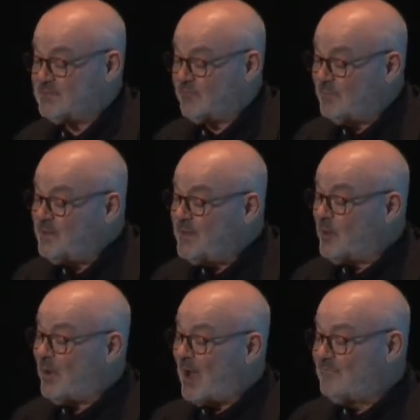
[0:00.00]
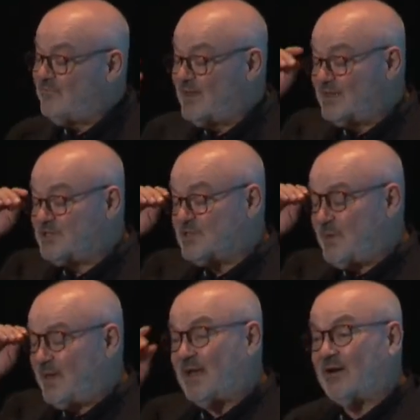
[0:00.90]
from nearby villages
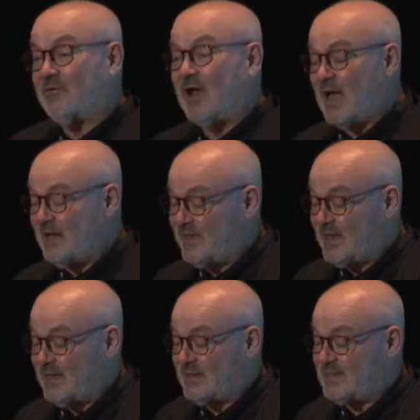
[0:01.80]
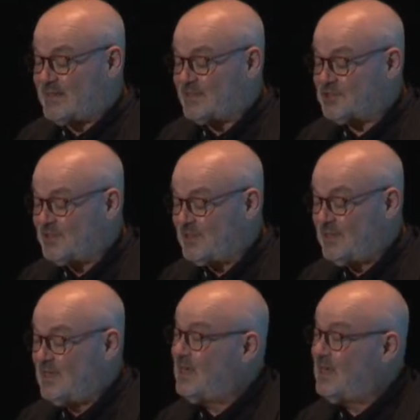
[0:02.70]
began arriving at Catechna,